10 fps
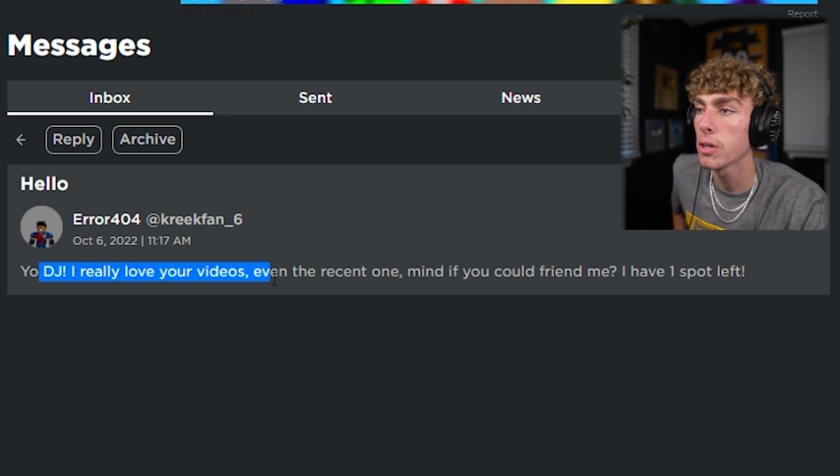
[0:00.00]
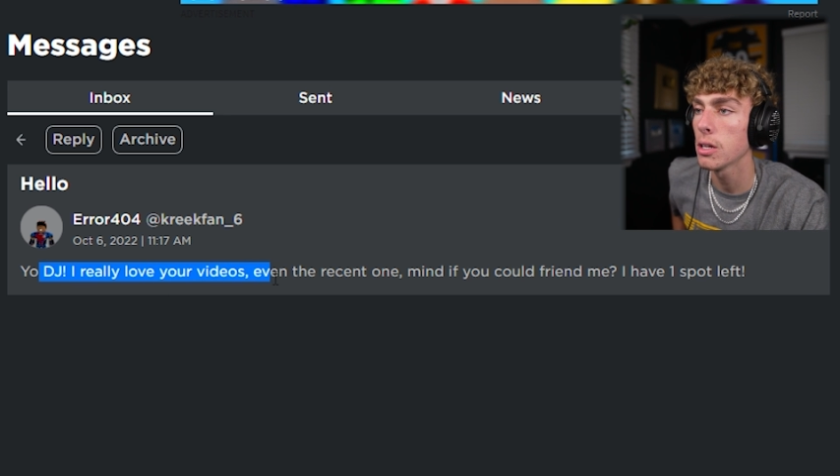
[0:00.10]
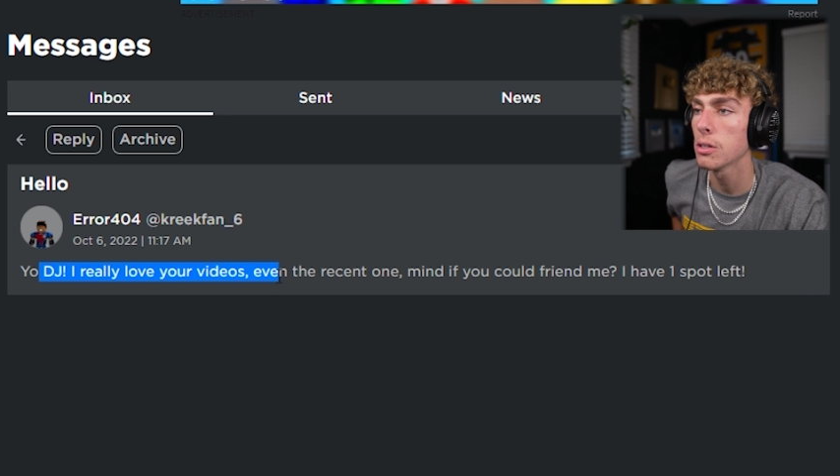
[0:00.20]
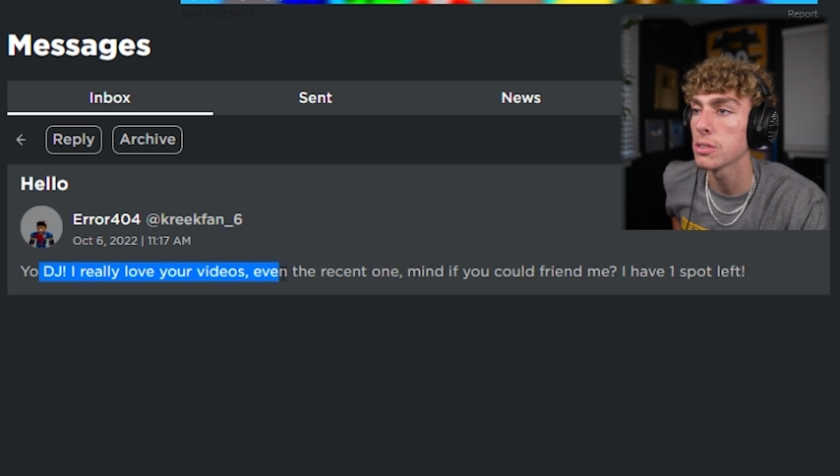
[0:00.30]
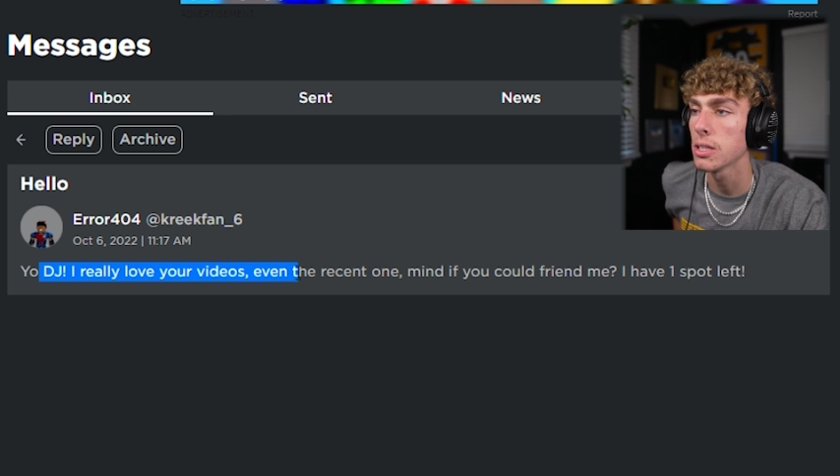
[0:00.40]

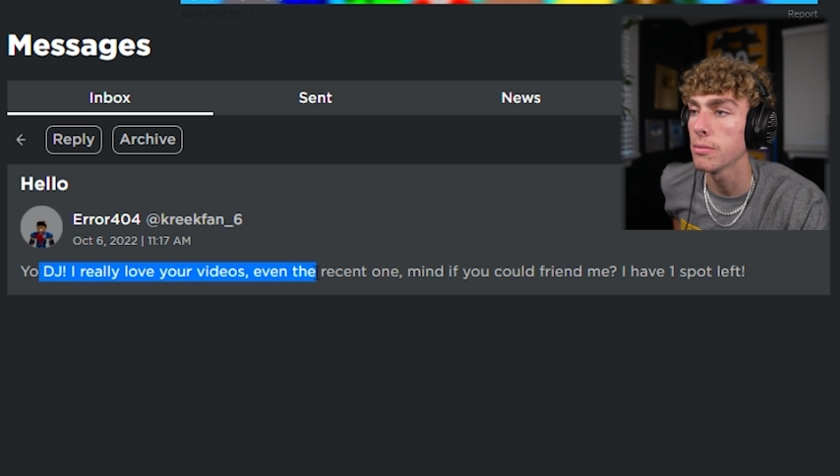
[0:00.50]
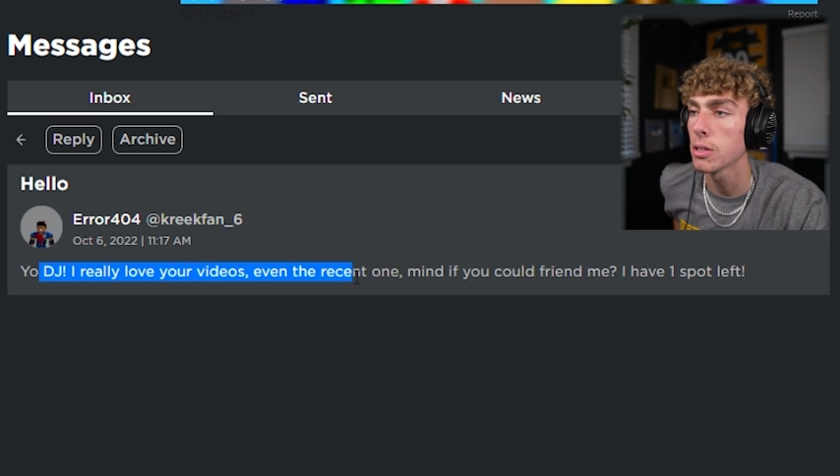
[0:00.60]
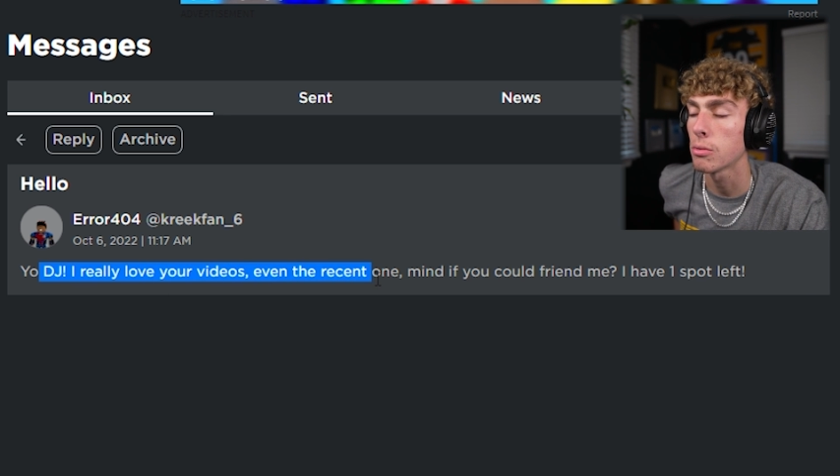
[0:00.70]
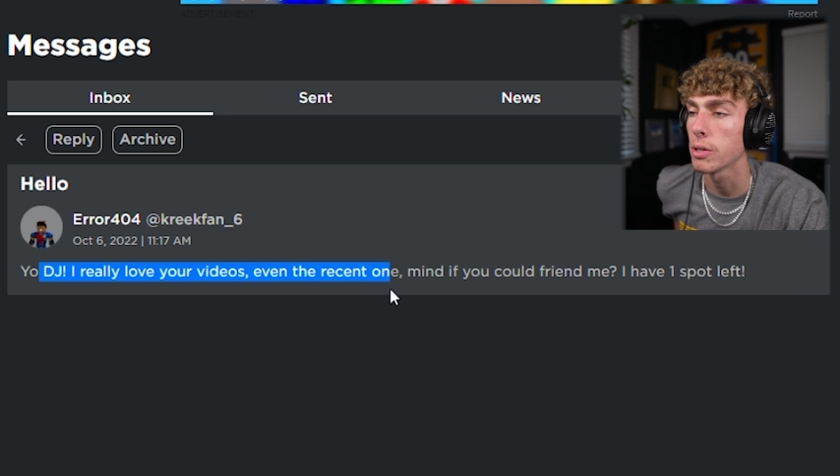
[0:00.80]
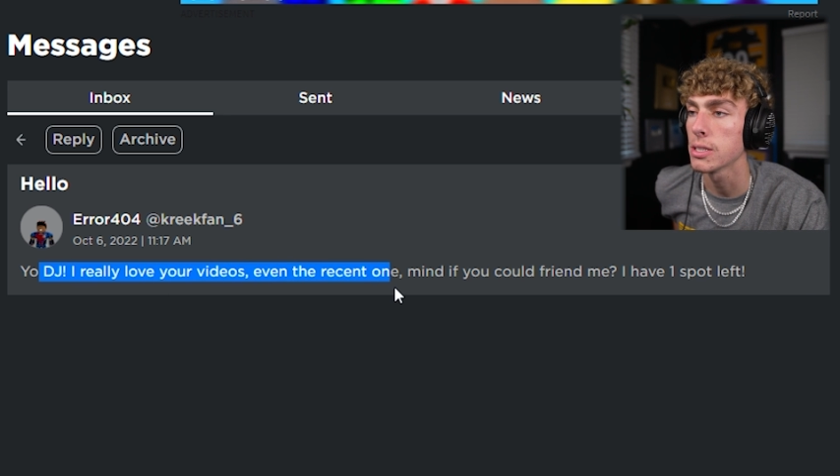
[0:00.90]
videos,
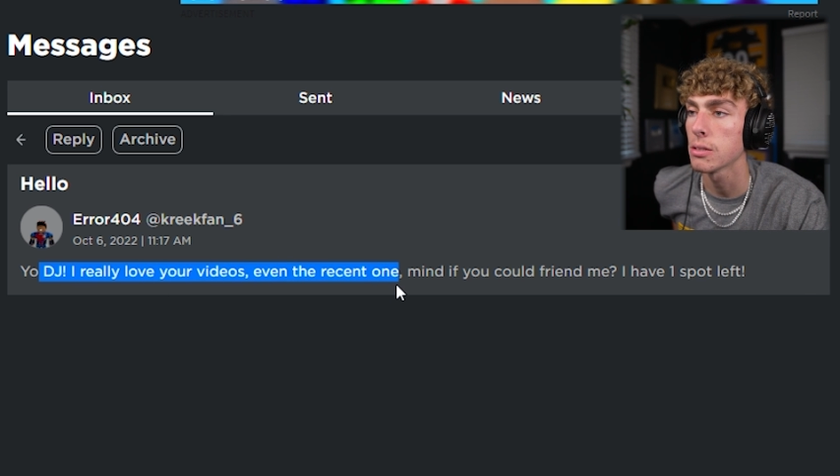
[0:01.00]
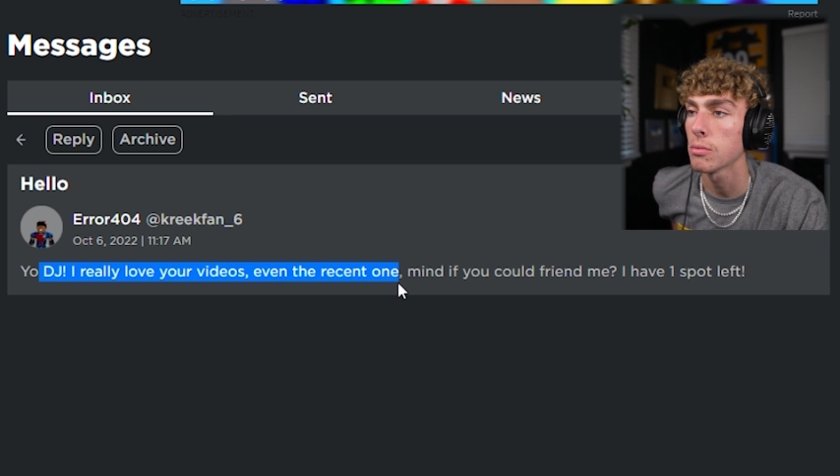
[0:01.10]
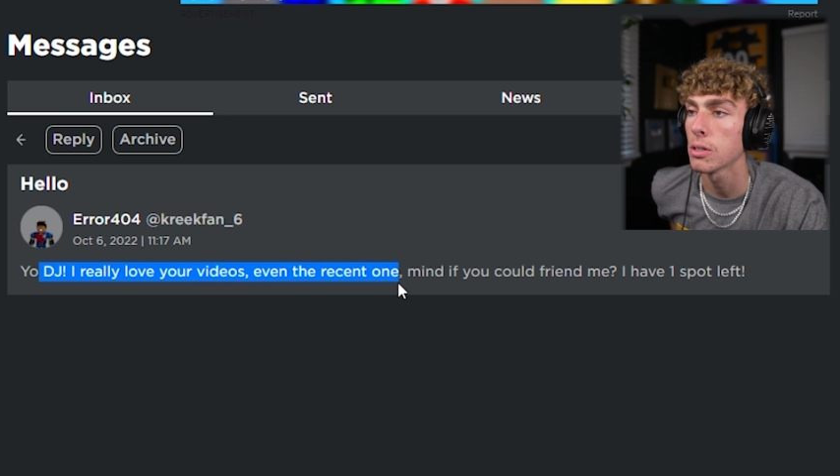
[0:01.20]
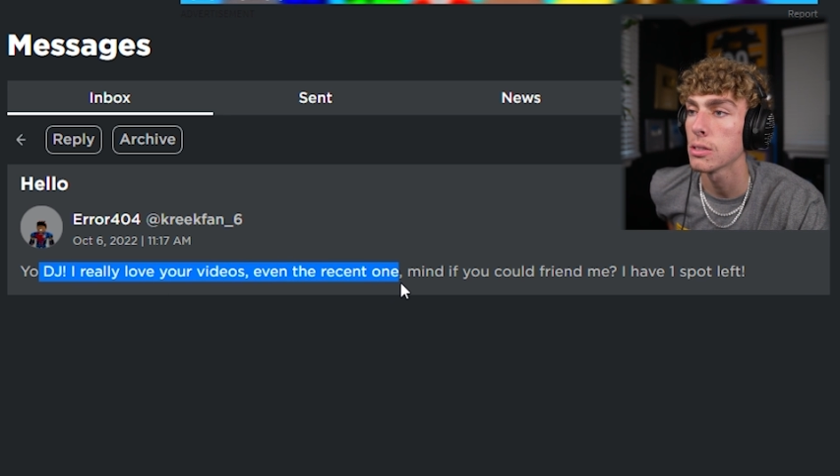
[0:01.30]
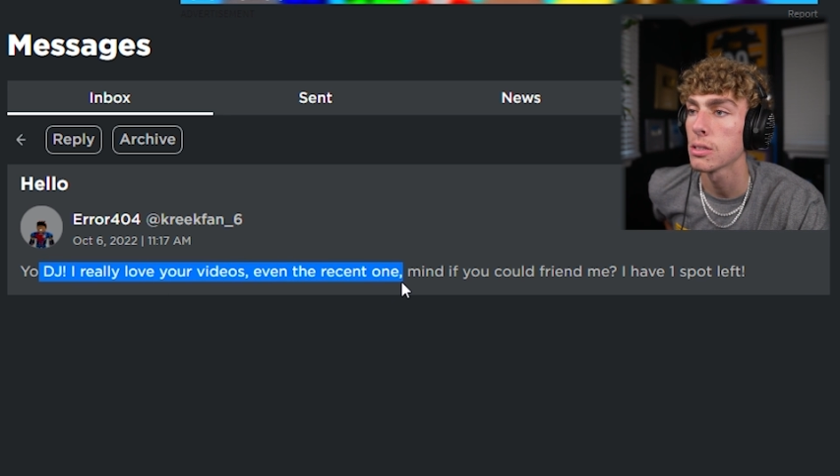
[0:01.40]
even the recent
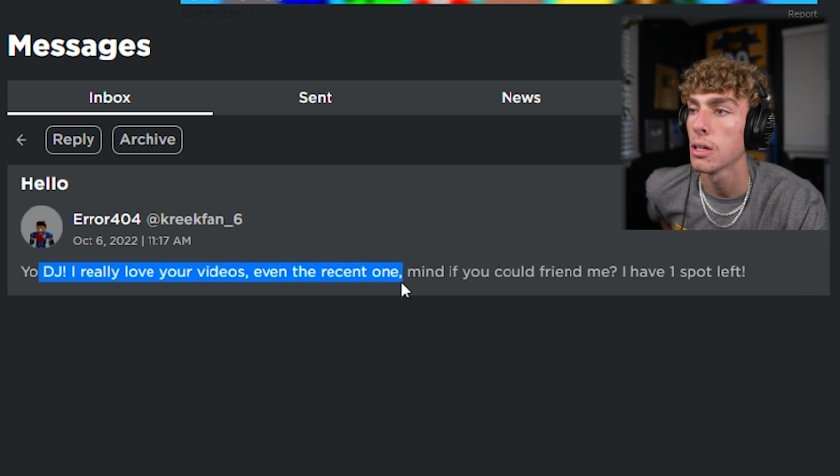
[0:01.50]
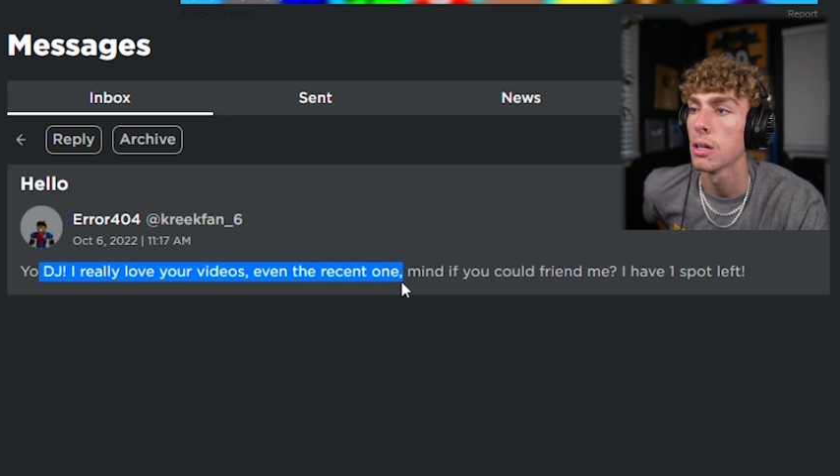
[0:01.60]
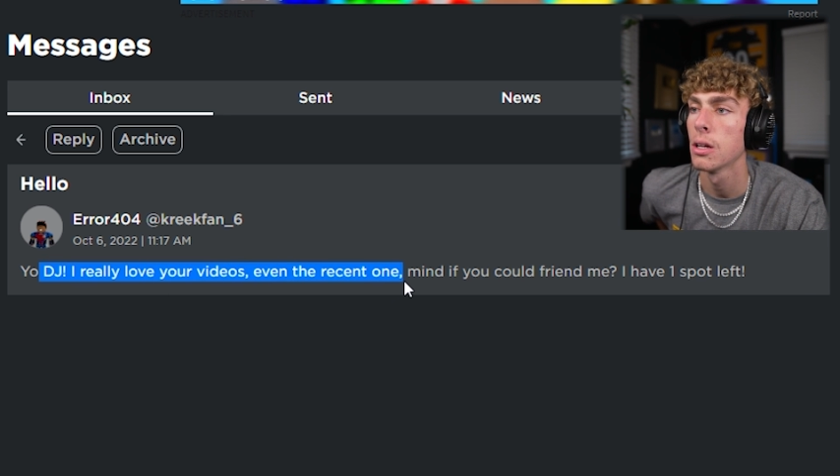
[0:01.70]
ones.